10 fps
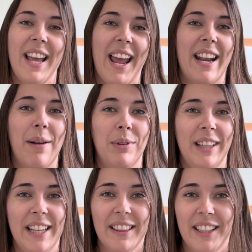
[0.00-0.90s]
And I will
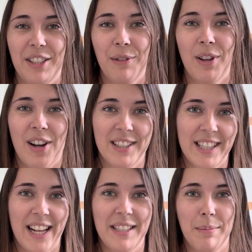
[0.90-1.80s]
link the 2 vlogs
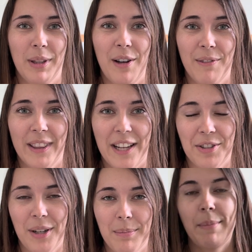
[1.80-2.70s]
that I did below for that
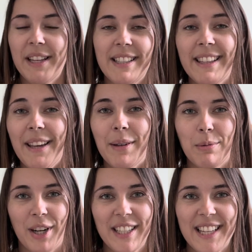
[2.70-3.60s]
trip. Basically, what I'm
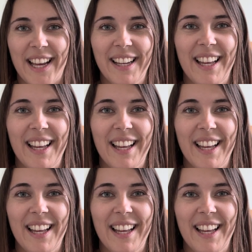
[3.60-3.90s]
trying to say